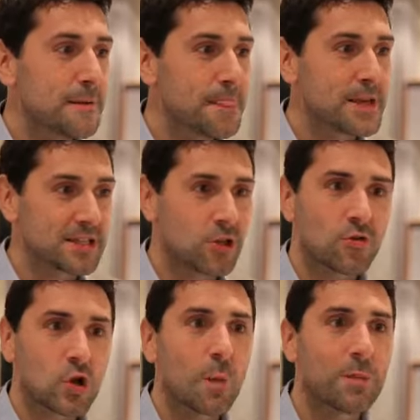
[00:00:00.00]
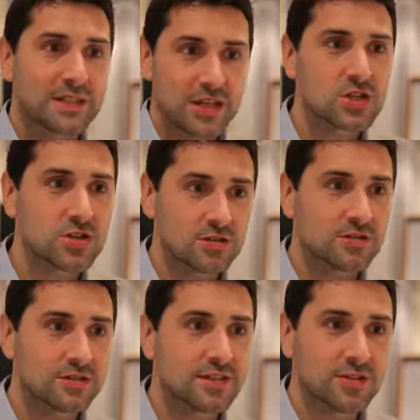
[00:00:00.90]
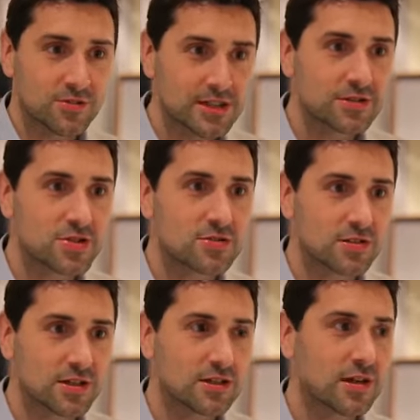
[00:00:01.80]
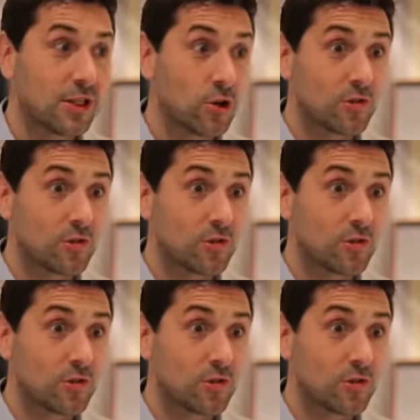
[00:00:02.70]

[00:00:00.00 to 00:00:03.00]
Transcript: there's a lot of competition in your industry, a lot